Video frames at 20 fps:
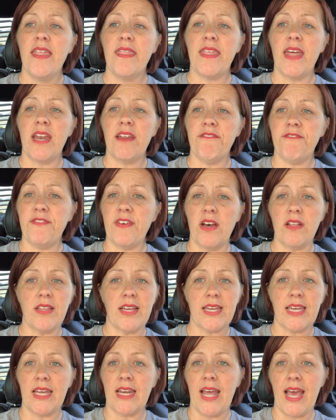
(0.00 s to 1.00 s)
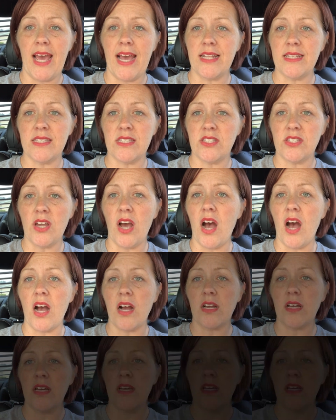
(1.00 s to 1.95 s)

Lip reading: that it felt like it had stock.